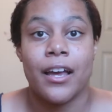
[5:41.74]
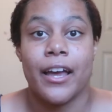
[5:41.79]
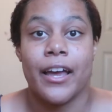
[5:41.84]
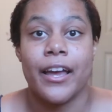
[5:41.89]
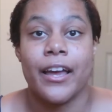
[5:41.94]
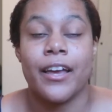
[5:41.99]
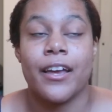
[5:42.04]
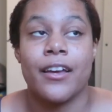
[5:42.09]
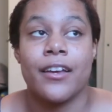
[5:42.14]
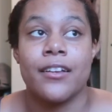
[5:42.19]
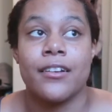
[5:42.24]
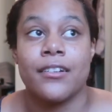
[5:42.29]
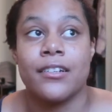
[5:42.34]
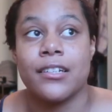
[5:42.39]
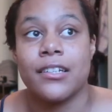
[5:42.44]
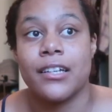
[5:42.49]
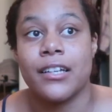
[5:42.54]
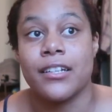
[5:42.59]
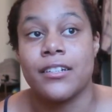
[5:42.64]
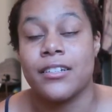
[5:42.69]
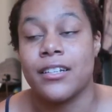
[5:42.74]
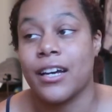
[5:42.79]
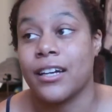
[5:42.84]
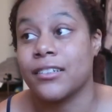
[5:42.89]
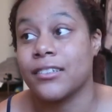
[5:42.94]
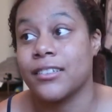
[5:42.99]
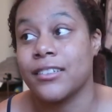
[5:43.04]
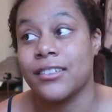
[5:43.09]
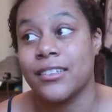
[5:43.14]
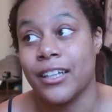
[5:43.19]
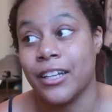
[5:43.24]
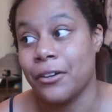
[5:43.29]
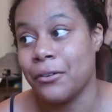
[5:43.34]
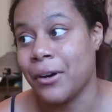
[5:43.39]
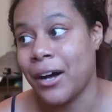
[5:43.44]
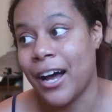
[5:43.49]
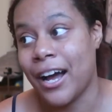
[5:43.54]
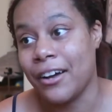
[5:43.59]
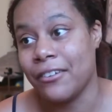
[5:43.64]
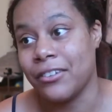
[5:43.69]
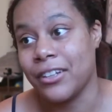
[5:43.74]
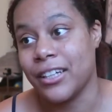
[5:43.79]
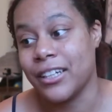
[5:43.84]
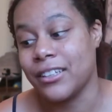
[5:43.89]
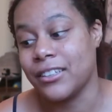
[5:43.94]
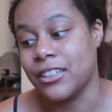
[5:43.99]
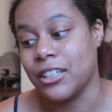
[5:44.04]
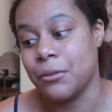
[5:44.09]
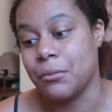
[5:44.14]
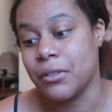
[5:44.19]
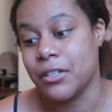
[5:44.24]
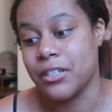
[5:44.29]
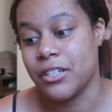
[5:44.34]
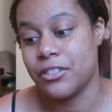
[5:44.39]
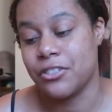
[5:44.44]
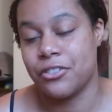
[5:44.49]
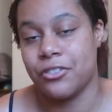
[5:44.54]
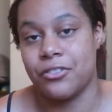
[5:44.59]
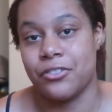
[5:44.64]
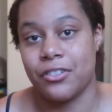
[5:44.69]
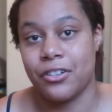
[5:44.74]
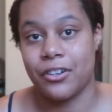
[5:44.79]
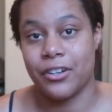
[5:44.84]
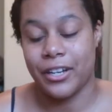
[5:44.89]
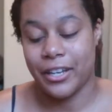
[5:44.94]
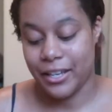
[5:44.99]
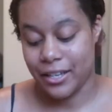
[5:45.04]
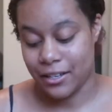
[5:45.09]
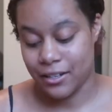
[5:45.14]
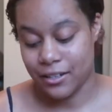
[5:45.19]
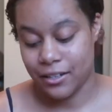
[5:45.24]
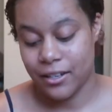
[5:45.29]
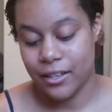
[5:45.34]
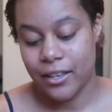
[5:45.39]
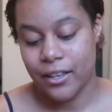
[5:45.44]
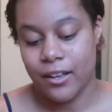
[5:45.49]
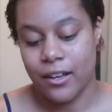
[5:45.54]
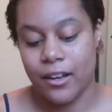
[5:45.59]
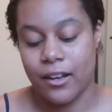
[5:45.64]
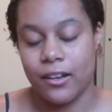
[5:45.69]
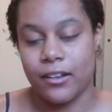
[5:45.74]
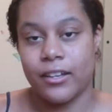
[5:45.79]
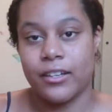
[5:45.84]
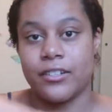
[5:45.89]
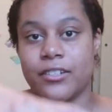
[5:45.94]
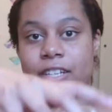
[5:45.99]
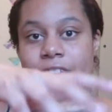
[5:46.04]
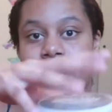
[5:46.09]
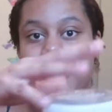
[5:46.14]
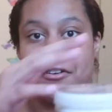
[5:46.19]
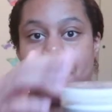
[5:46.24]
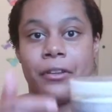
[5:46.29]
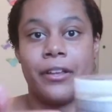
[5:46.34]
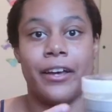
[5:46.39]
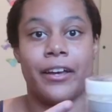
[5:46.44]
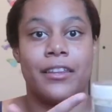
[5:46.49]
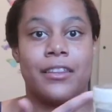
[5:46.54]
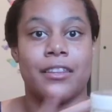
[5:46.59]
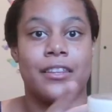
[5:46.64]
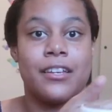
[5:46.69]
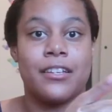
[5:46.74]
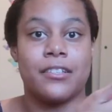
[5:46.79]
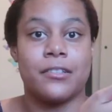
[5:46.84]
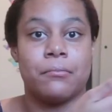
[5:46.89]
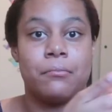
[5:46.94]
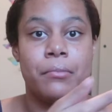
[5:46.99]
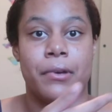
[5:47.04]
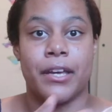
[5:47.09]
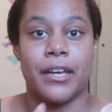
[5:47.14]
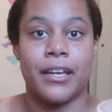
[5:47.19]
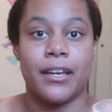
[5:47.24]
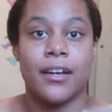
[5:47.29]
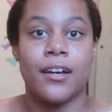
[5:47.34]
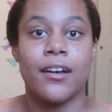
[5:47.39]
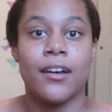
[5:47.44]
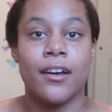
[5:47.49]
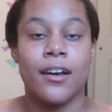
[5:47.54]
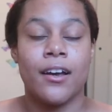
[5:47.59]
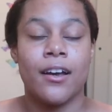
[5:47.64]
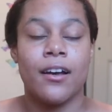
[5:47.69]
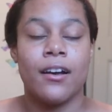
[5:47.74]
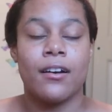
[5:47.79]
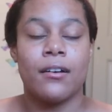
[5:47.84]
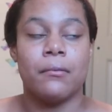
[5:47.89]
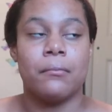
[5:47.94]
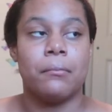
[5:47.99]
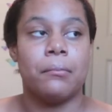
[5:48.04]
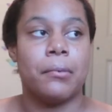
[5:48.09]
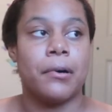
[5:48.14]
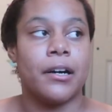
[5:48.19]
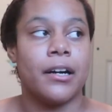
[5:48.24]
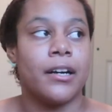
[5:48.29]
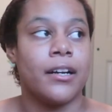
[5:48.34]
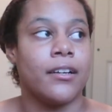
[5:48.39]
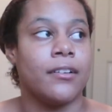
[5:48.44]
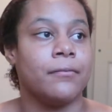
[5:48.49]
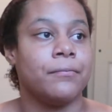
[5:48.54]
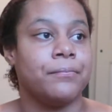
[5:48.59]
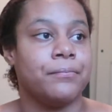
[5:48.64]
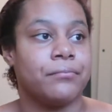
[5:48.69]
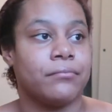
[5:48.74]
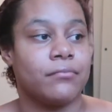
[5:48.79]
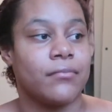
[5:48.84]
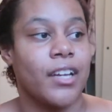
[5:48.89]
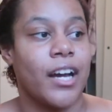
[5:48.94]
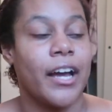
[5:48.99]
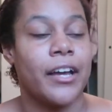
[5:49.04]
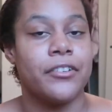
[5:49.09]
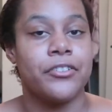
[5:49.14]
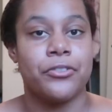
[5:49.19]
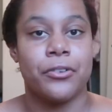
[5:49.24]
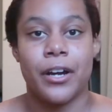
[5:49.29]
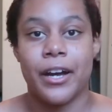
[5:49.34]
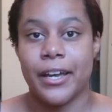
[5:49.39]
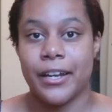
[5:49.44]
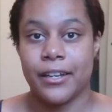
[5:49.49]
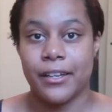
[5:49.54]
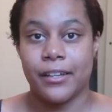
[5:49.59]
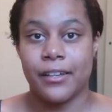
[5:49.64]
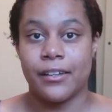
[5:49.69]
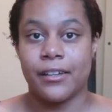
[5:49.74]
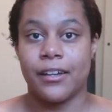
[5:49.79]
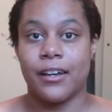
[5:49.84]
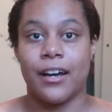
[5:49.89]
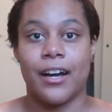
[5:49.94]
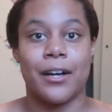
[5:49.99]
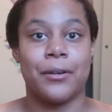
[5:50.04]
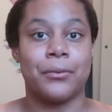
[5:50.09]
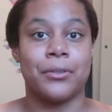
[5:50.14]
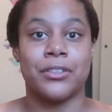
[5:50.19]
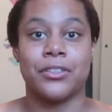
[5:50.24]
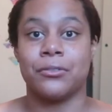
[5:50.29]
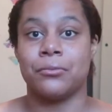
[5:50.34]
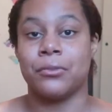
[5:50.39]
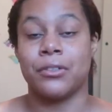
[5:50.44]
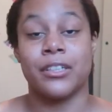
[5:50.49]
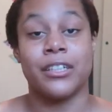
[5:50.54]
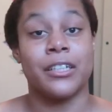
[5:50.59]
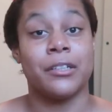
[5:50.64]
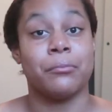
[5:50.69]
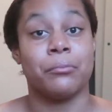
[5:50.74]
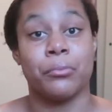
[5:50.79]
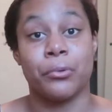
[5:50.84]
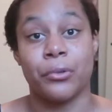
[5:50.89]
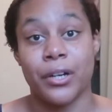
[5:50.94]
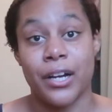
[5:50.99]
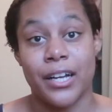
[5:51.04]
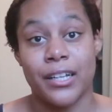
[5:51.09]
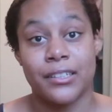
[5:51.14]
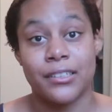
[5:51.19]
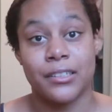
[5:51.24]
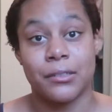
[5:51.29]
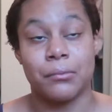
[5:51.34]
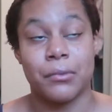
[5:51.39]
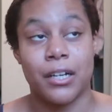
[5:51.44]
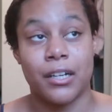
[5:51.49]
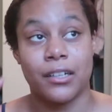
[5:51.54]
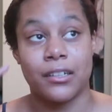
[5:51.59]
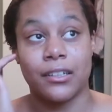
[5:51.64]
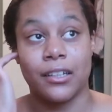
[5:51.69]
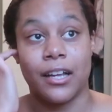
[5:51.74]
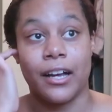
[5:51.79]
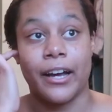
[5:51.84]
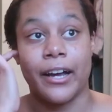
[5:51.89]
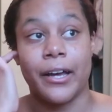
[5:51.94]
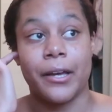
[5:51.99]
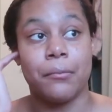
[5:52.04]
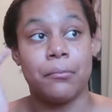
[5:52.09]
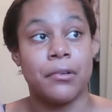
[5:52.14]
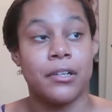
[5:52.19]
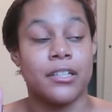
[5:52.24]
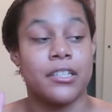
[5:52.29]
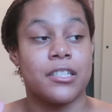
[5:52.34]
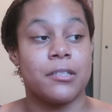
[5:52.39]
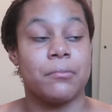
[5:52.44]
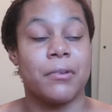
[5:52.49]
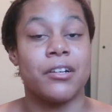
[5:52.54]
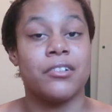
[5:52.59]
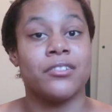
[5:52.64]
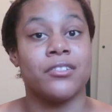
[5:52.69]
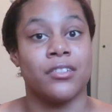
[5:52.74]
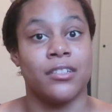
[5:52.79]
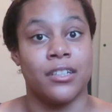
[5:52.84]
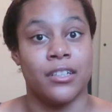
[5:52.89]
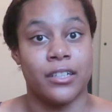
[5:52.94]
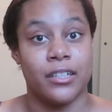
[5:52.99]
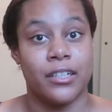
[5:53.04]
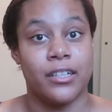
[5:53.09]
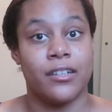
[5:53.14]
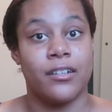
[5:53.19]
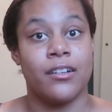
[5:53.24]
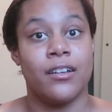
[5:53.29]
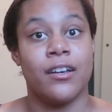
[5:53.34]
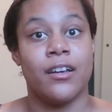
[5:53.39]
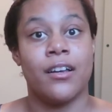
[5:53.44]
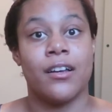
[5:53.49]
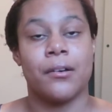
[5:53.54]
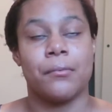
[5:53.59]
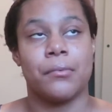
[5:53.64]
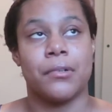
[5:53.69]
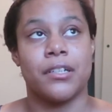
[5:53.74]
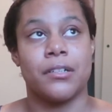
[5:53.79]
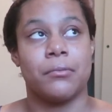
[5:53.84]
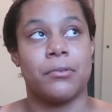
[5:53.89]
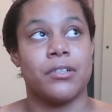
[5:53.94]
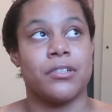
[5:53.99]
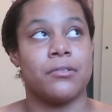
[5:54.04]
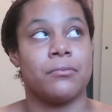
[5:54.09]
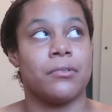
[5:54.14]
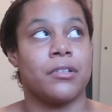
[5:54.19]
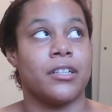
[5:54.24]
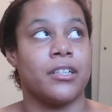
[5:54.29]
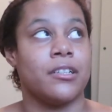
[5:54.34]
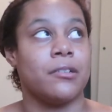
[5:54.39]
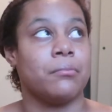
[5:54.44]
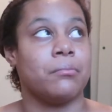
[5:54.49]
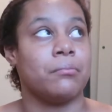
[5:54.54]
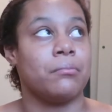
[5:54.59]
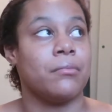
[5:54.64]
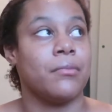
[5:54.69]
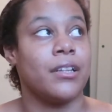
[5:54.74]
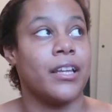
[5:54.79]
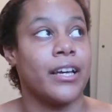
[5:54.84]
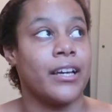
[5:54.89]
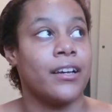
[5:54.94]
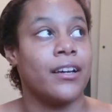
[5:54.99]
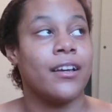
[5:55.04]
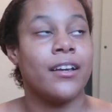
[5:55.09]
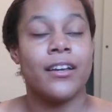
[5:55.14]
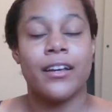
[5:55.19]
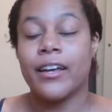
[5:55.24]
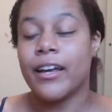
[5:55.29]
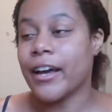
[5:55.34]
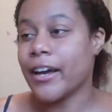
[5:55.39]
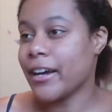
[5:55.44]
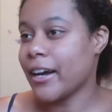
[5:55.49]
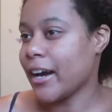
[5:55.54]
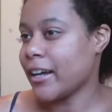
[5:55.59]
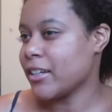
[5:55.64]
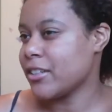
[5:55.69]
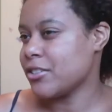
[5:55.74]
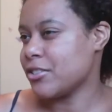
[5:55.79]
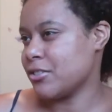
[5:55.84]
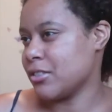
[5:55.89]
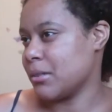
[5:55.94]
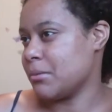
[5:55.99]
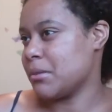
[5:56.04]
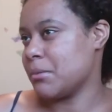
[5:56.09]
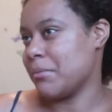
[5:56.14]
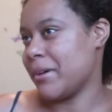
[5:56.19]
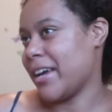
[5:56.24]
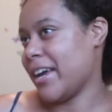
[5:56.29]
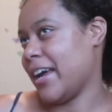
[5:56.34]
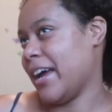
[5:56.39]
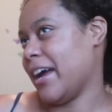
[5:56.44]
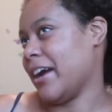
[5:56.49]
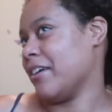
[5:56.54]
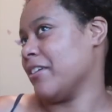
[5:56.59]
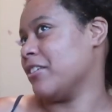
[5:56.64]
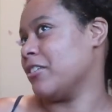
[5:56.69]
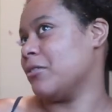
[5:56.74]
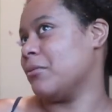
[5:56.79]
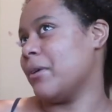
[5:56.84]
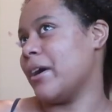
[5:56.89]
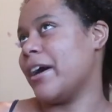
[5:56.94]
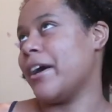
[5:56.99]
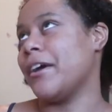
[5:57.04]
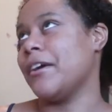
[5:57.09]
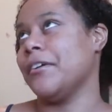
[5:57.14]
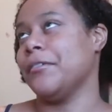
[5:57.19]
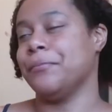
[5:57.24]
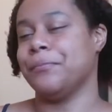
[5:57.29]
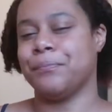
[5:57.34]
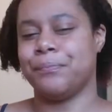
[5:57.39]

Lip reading: and in Texas they don't have like deep conditioners that are in a container like this big. But I tried it, I wasn't really impressed, I'm not gonna lie, but it smells good. But it wasn't really, like, it kind of strips my hair in a way,